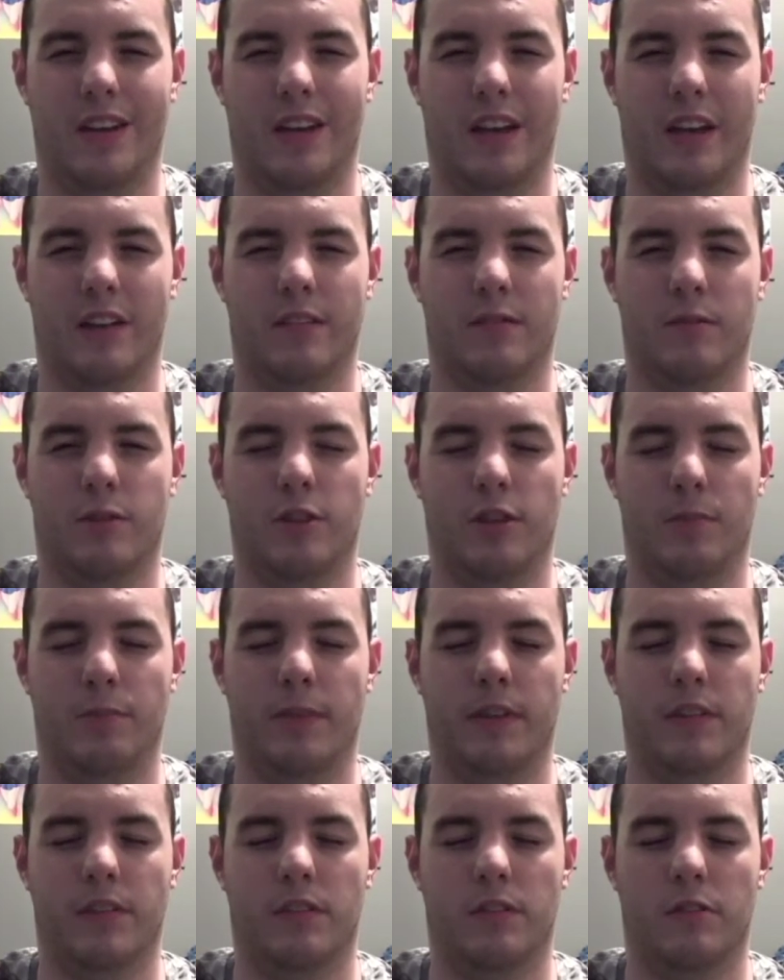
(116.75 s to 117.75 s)
Got some good
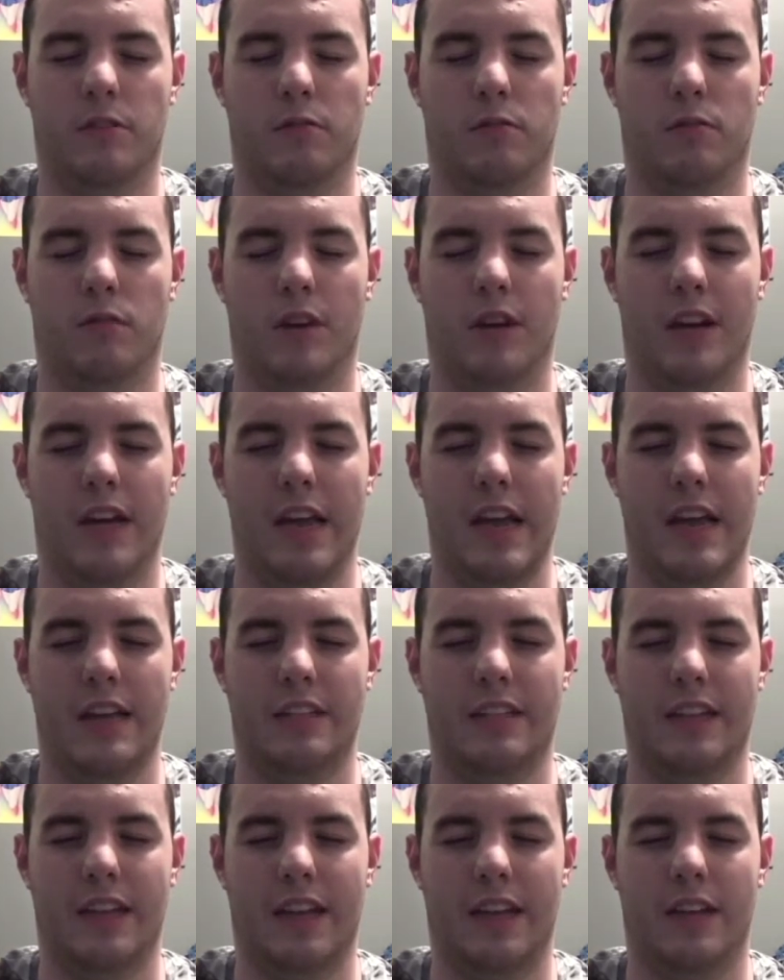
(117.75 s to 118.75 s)
peace and
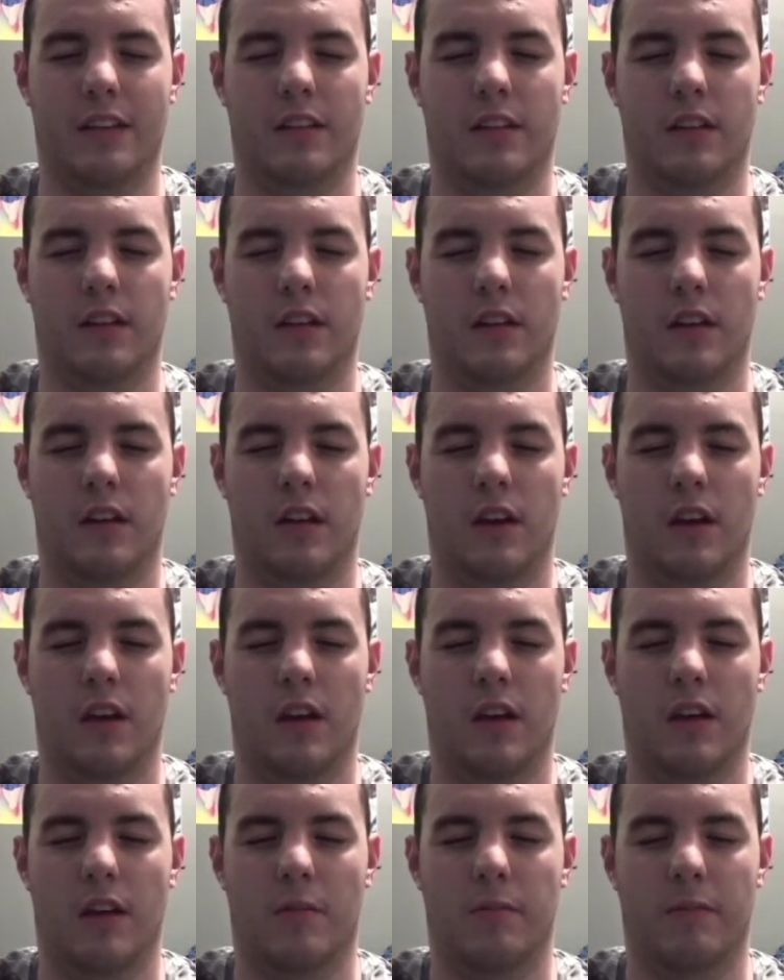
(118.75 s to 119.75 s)
quiet, and
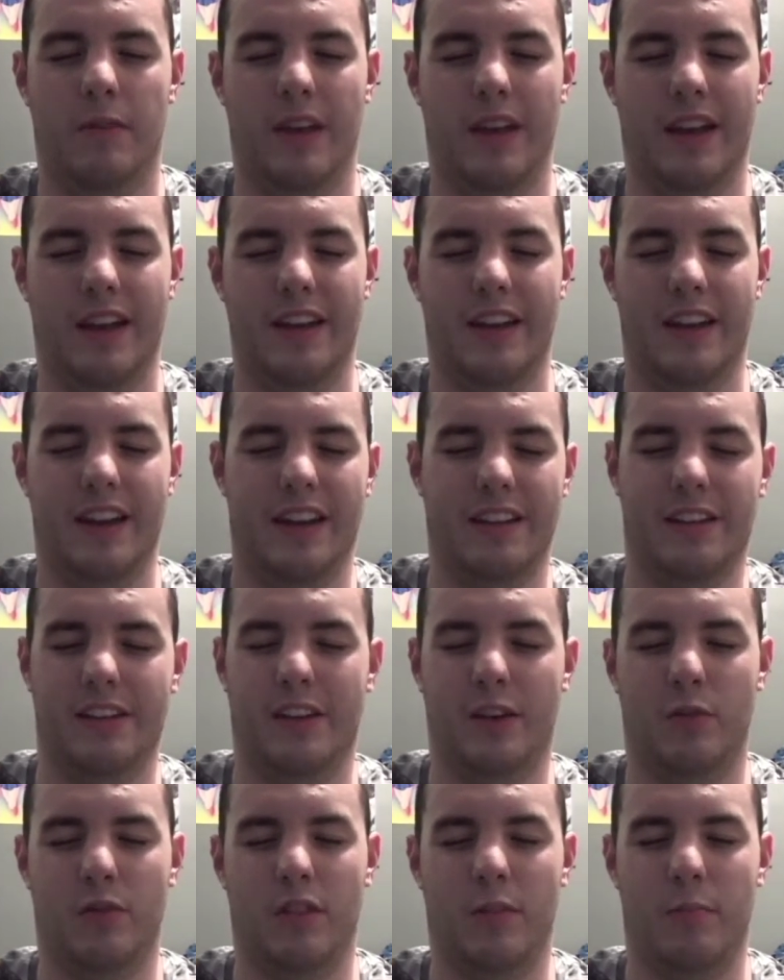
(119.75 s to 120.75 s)
I didn't have to
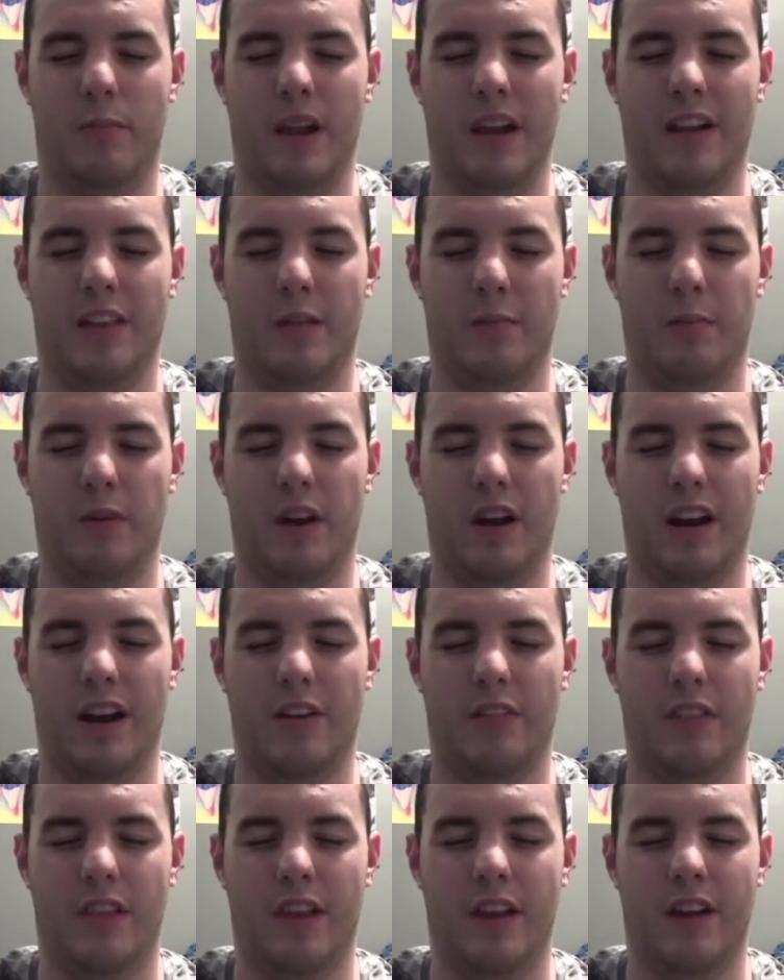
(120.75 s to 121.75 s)
deal with the pain in the butt
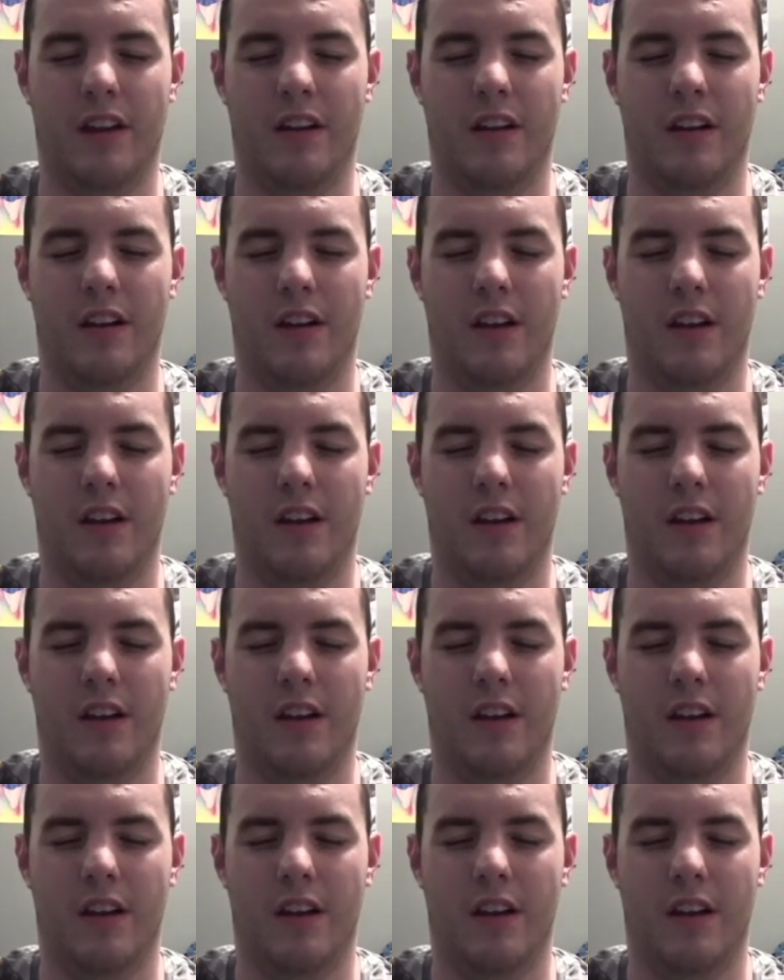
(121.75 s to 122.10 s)
out there.